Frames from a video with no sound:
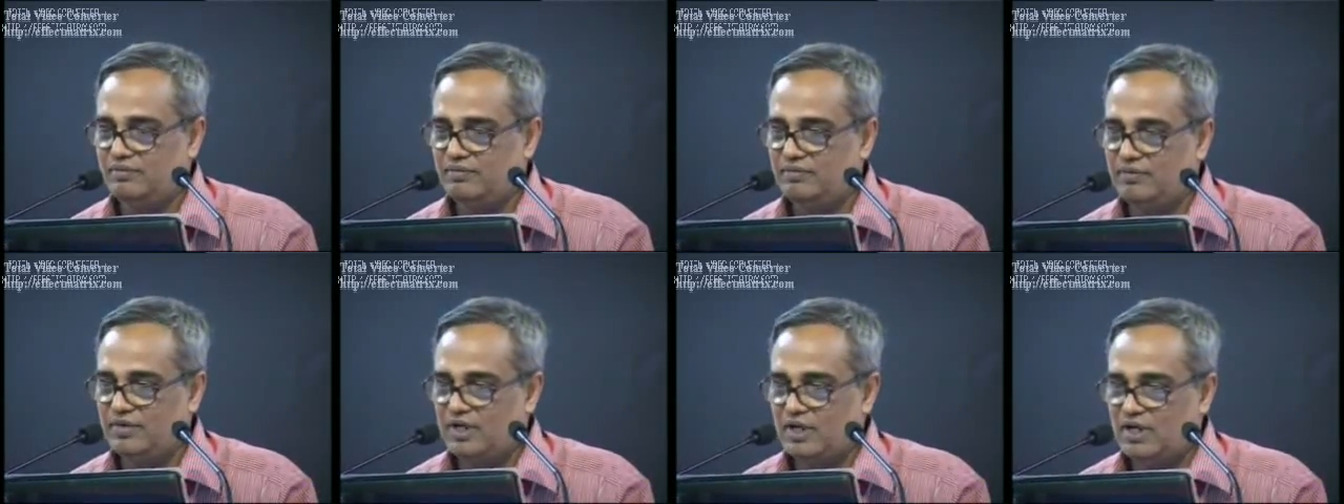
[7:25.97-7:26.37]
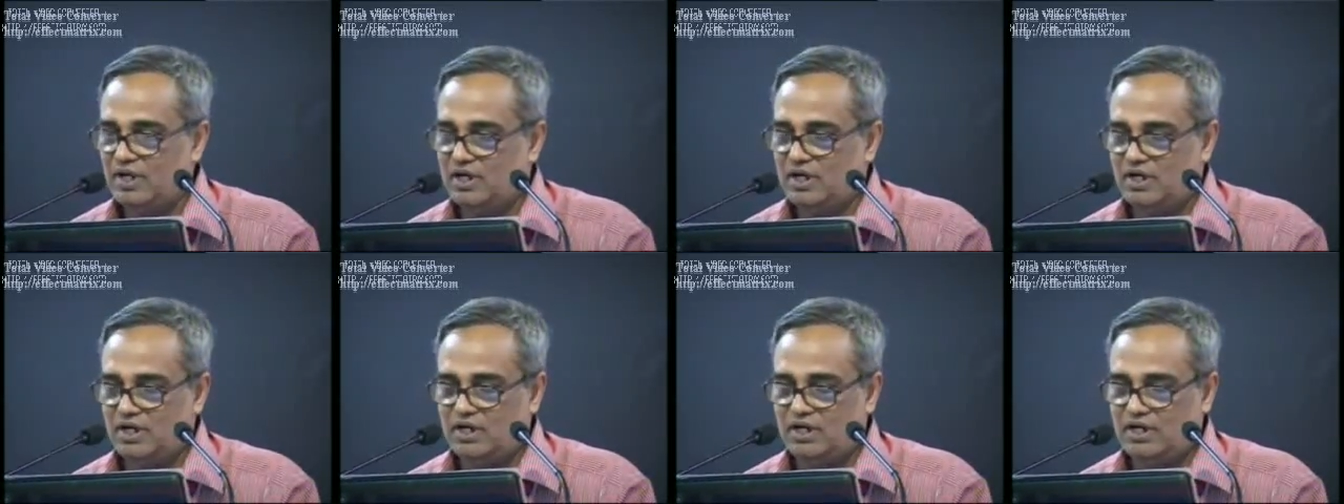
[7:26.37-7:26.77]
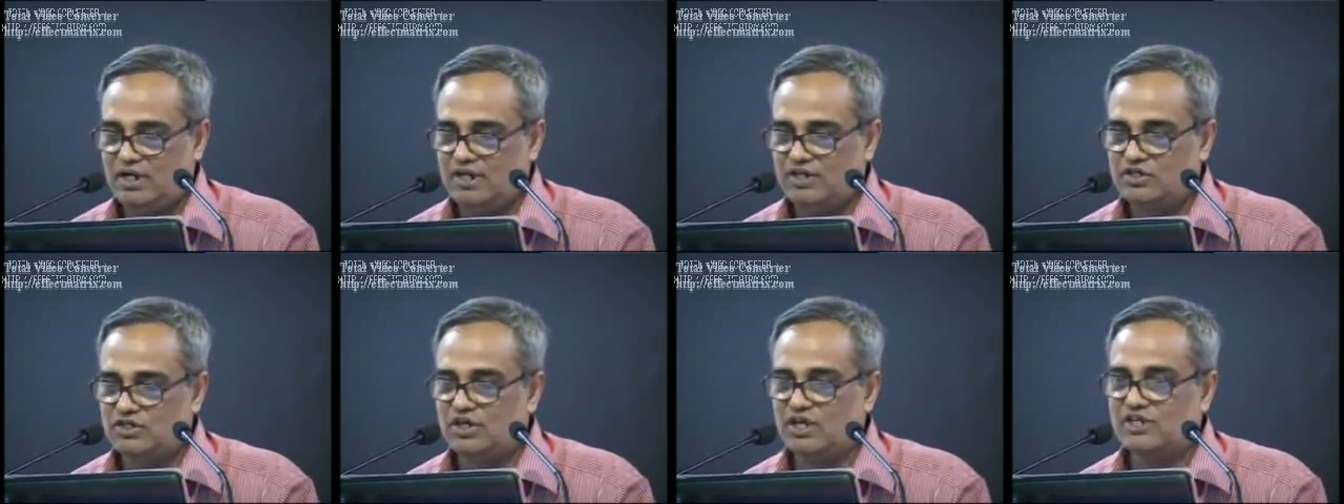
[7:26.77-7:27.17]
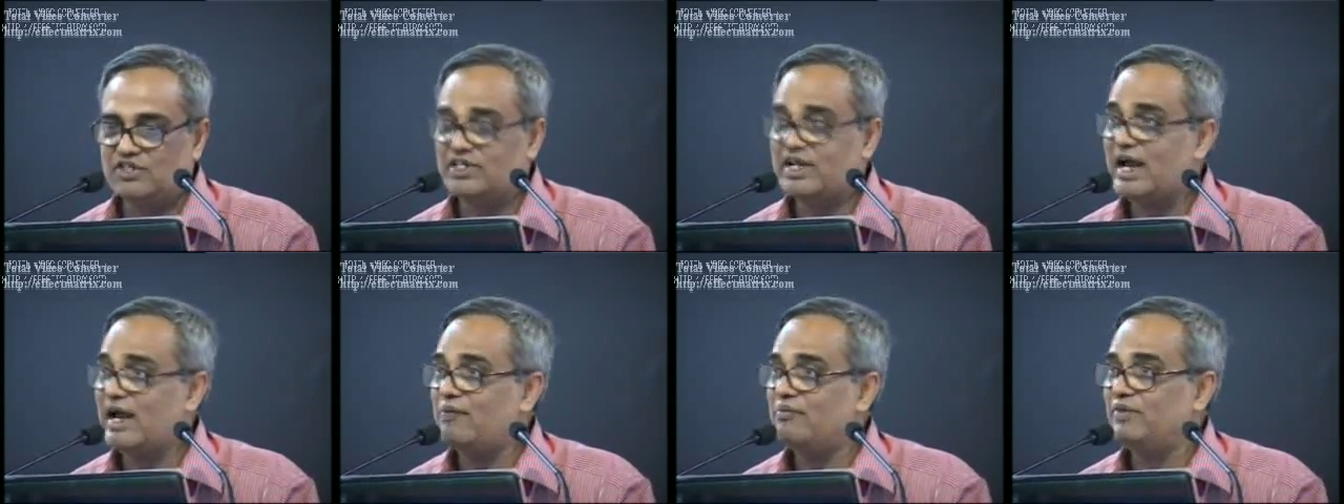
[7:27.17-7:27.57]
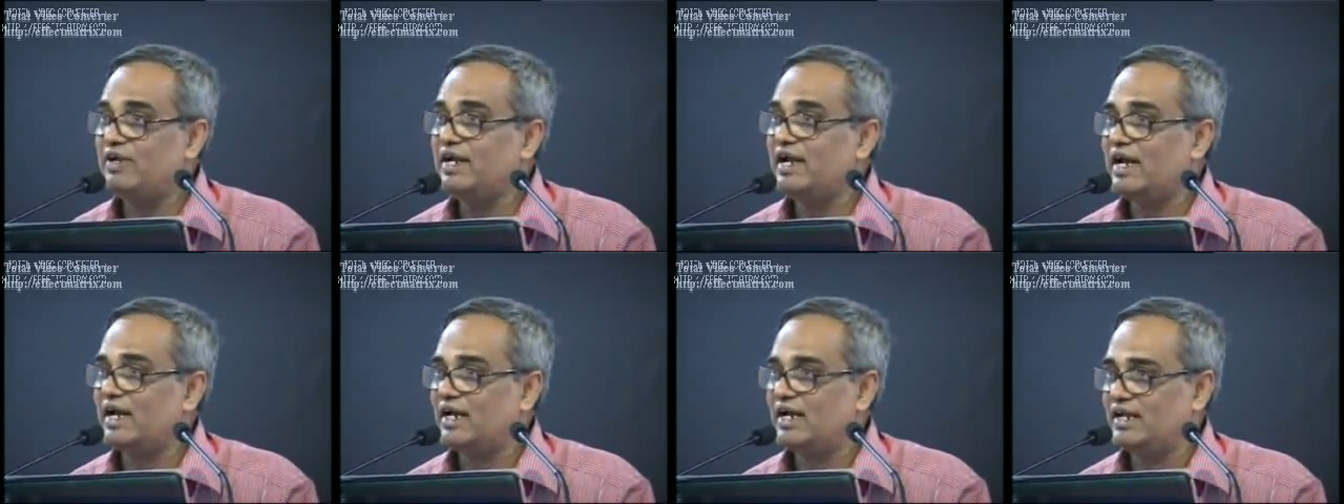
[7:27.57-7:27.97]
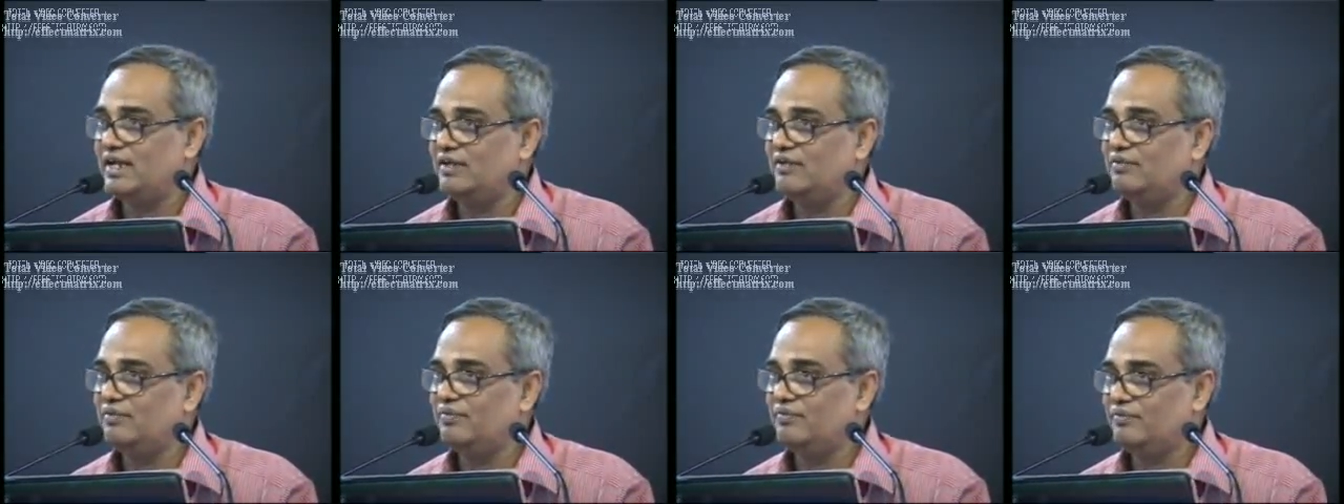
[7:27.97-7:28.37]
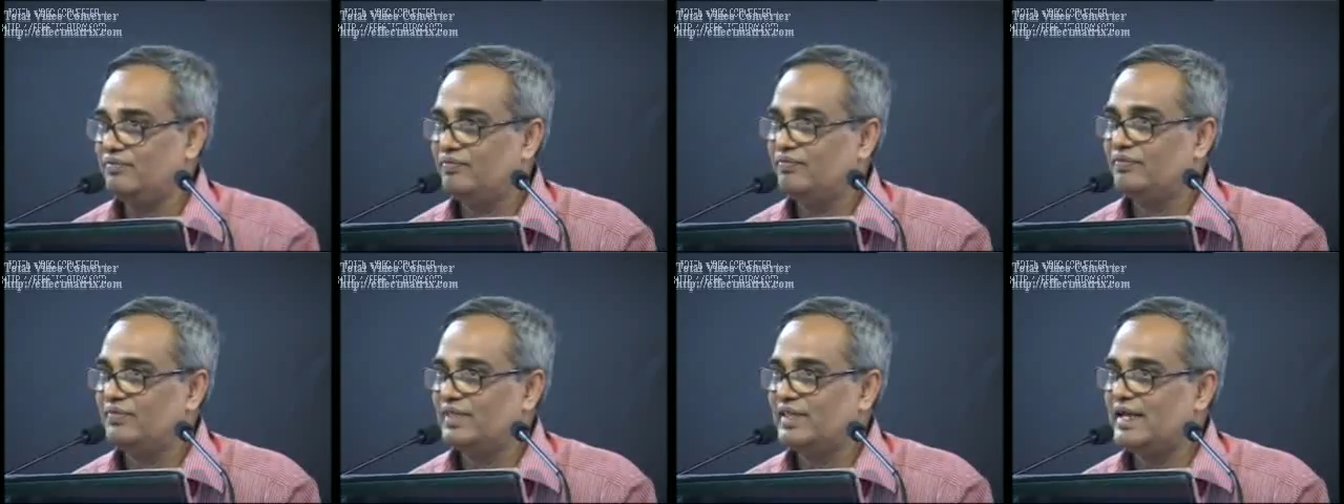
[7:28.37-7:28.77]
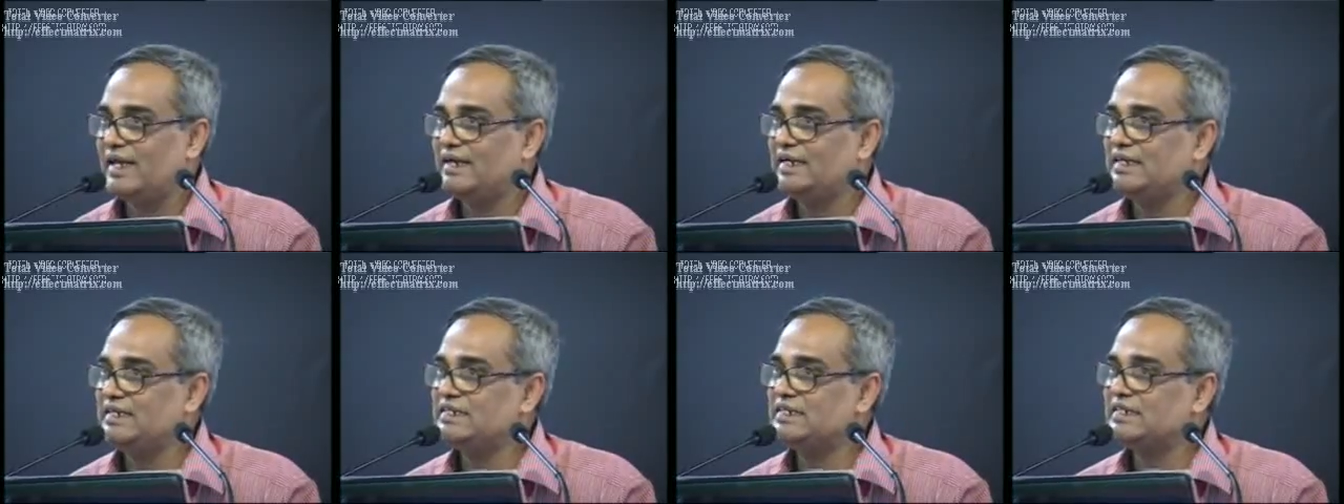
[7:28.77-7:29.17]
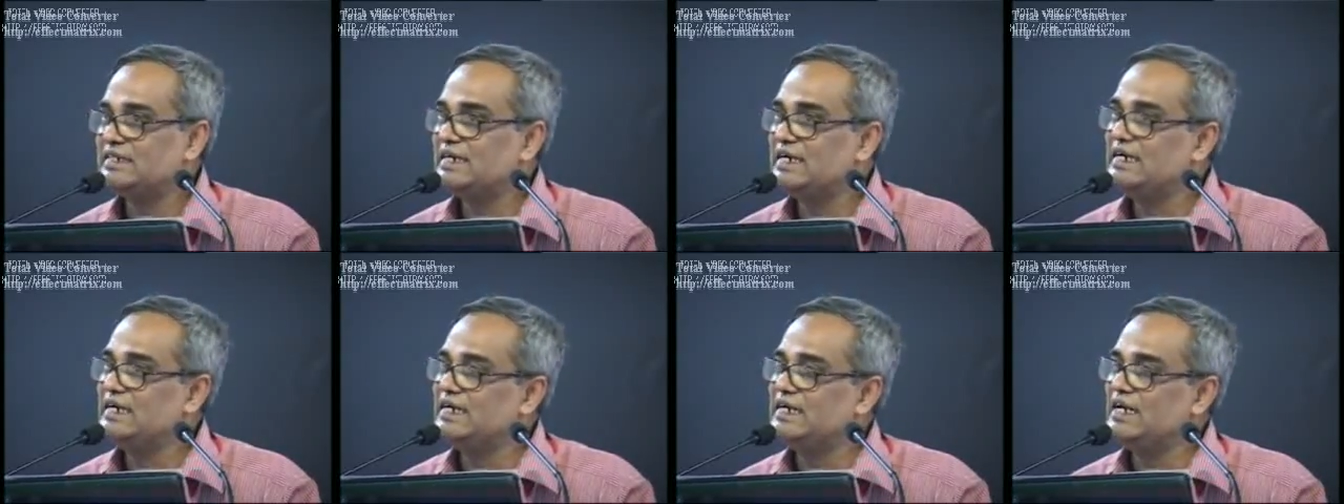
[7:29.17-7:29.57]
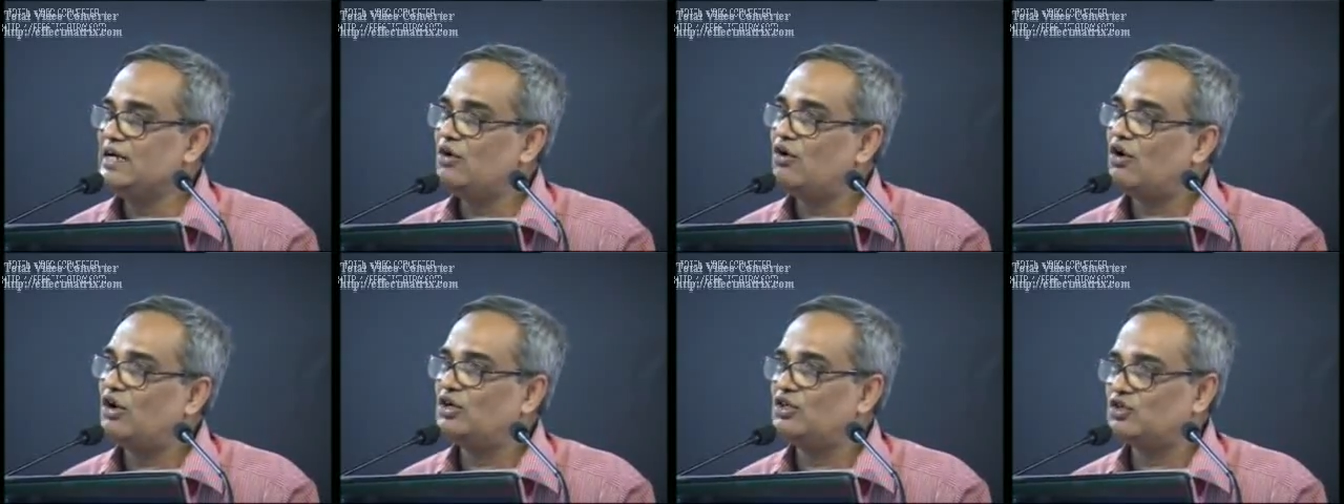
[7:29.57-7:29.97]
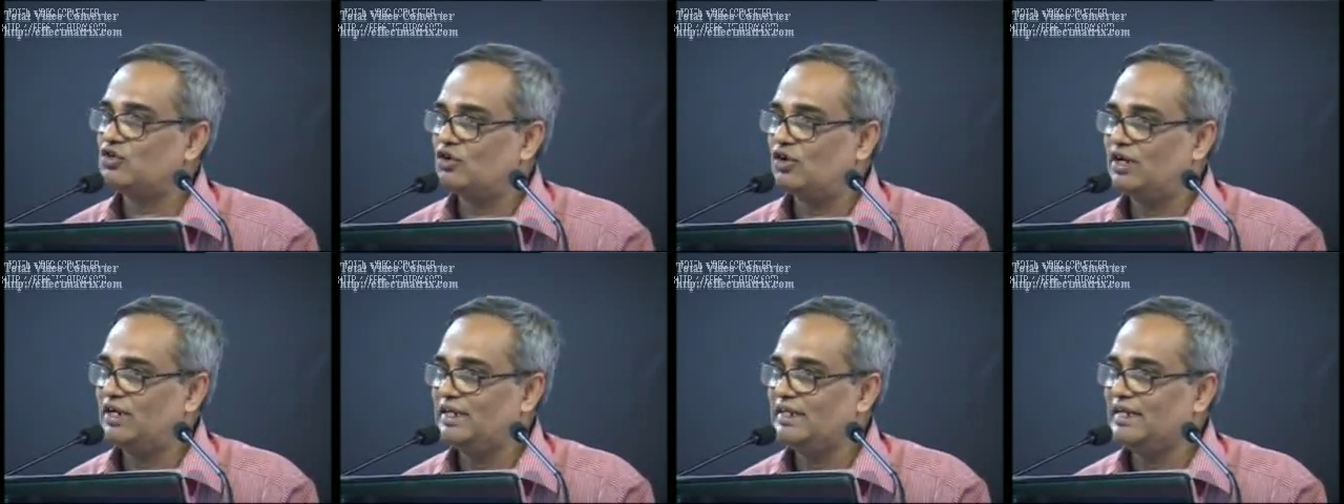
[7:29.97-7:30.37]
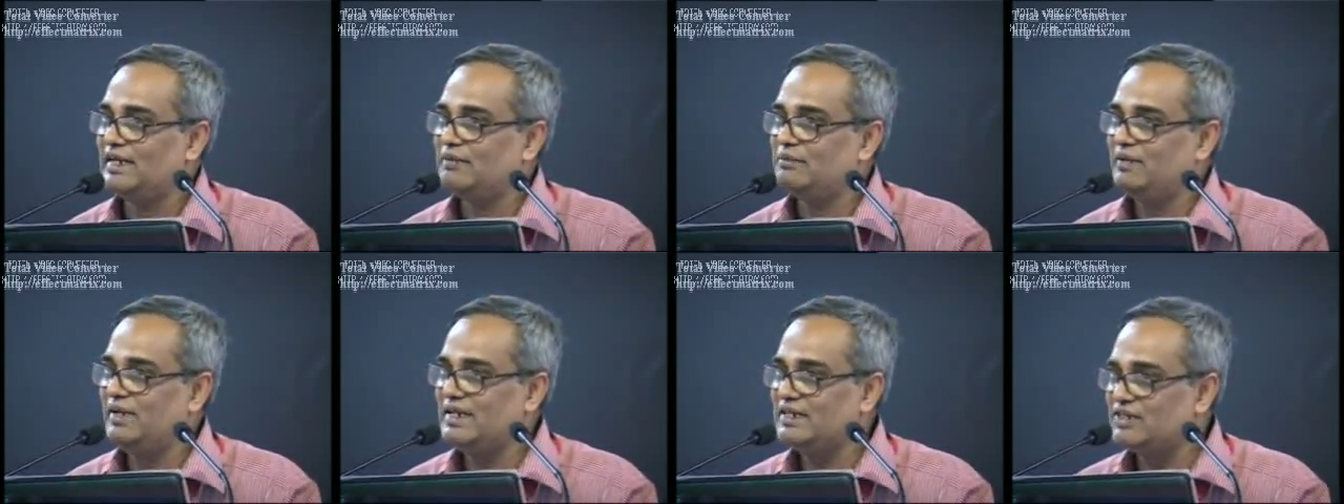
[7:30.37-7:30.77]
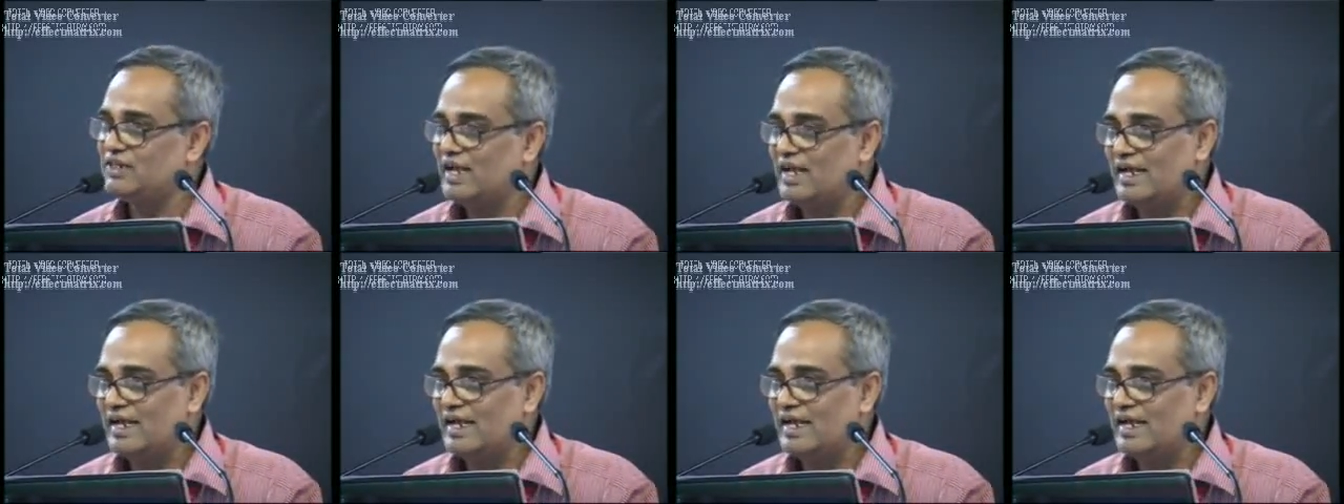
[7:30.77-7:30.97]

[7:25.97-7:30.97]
it is called sham DRI. That is tilting on trolley.